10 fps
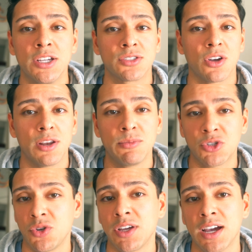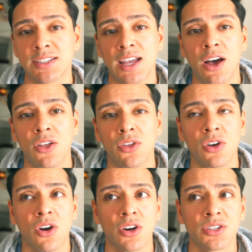So let me show you guys how the
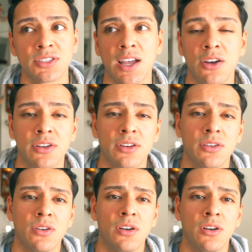car sounded